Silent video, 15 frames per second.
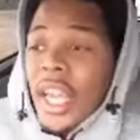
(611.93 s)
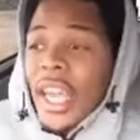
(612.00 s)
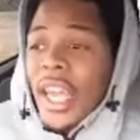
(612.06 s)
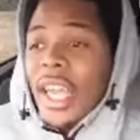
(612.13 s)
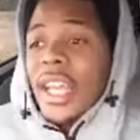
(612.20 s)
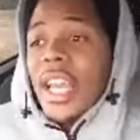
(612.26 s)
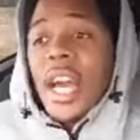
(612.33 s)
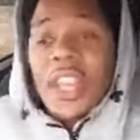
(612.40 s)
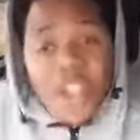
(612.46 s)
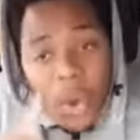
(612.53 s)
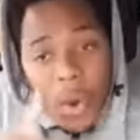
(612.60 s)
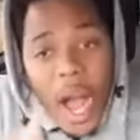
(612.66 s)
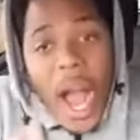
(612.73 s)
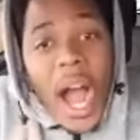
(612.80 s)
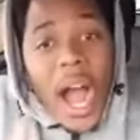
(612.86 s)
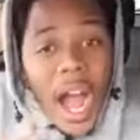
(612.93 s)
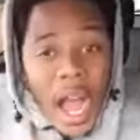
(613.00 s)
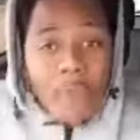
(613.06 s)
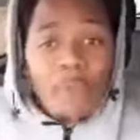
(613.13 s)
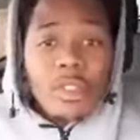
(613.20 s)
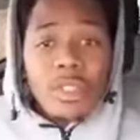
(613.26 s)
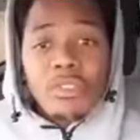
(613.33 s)
And I know how
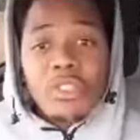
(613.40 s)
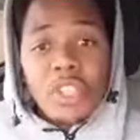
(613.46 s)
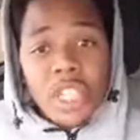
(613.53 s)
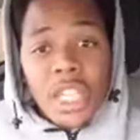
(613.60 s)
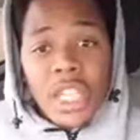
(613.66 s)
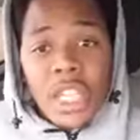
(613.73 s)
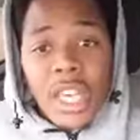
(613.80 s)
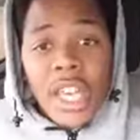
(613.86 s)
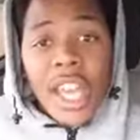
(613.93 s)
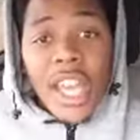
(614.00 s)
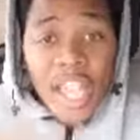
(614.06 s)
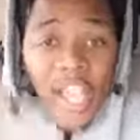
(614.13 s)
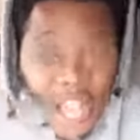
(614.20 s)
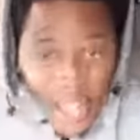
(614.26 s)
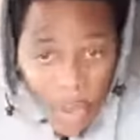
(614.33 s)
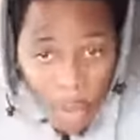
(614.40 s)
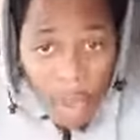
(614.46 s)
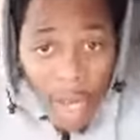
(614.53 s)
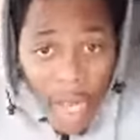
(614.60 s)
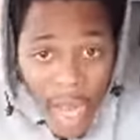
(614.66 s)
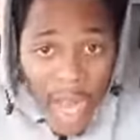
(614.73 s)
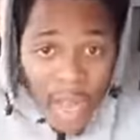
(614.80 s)
I was feeling, and I know
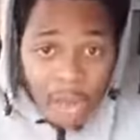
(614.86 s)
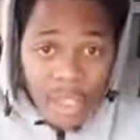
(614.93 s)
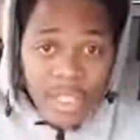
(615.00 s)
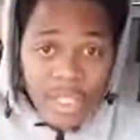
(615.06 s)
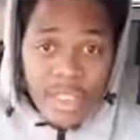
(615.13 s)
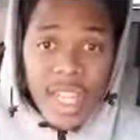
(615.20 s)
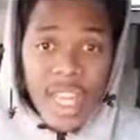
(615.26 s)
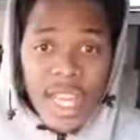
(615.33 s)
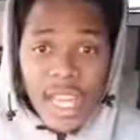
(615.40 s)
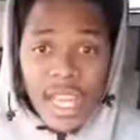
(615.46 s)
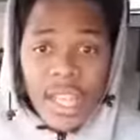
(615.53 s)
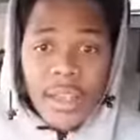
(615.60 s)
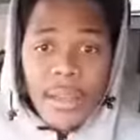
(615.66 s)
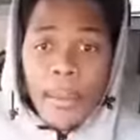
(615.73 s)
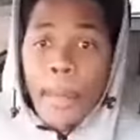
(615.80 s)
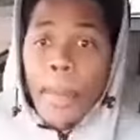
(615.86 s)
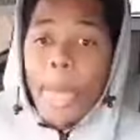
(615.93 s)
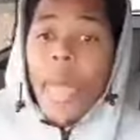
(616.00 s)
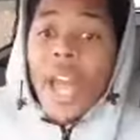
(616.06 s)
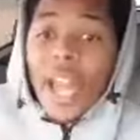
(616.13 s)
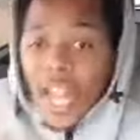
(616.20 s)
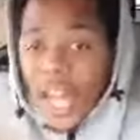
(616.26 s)
what I was thinking,
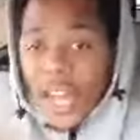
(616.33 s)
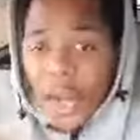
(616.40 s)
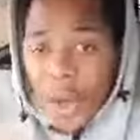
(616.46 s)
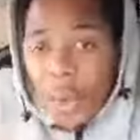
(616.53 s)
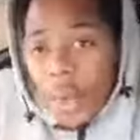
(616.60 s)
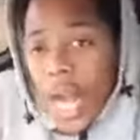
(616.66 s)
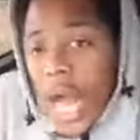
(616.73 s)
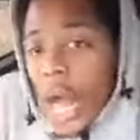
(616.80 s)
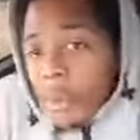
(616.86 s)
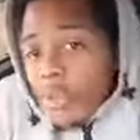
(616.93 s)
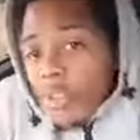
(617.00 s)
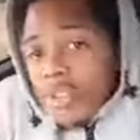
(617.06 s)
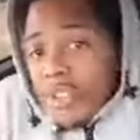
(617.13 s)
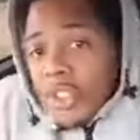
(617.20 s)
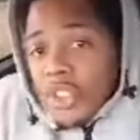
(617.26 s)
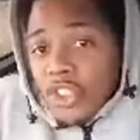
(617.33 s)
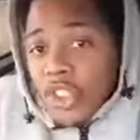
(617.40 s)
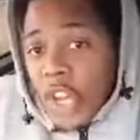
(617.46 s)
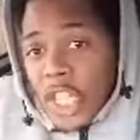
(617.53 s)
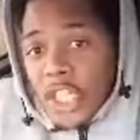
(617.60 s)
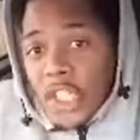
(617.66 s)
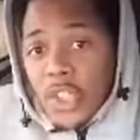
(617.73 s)
and I know what I was
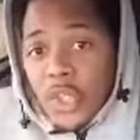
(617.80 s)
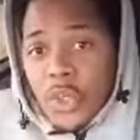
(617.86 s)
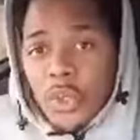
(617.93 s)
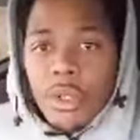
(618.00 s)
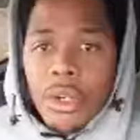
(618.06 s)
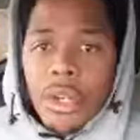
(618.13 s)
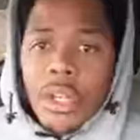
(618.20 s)
trying to do.